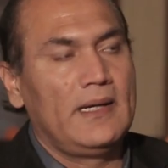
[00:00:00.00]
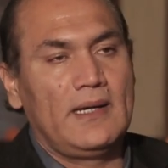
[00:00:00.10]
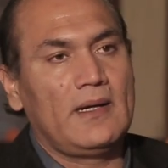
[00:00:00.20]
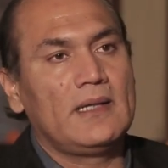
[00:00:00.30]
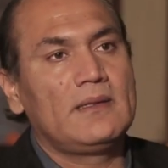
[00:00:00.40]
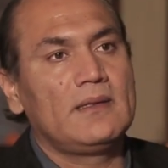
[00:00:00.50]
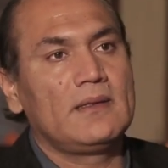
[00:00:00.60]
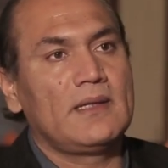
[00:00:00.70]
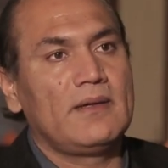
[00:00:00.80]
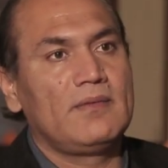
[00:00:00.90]
And I
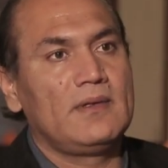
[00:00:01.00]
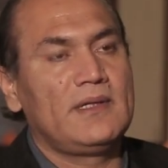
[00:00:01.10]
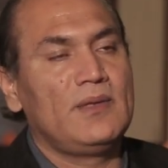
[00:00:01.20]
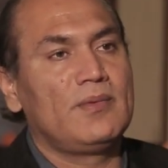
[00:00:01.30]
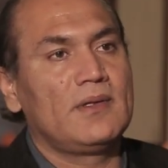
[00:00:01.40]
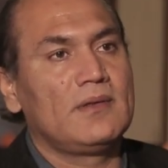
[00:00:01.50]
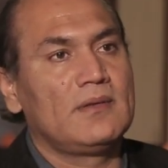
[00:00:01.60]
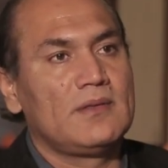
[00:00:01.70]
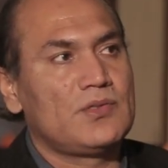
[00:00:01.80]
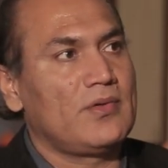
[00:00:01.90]
think I will keep on
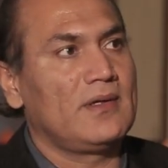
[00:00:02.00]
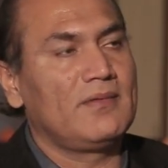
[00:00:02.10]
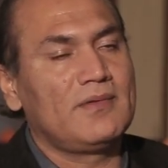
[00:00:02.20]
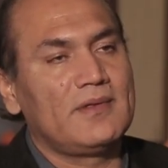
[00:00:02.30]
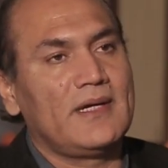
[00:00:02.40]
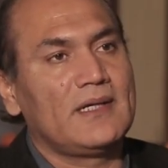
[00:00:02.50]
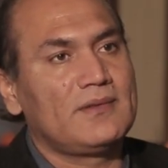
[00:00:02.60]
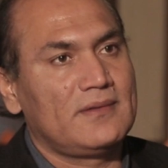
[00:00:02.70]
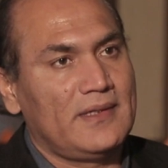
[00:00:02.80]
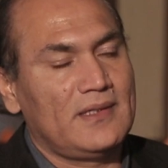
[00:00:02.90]
struggling for
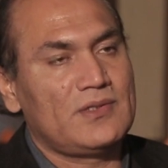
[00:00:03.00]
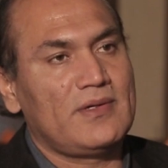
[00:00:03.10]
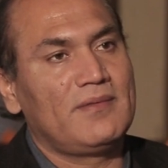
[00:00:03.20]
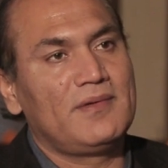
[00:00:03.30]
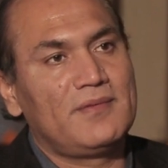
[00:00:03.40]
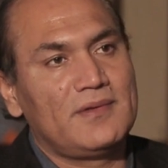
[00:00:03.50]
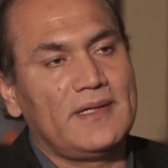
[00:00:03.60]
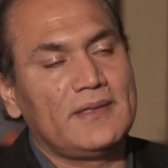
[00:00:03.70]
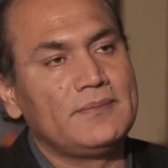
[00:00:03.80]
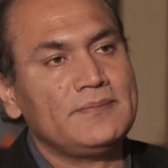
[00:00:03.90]
that and striving for
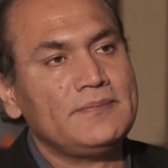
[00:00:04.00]
that.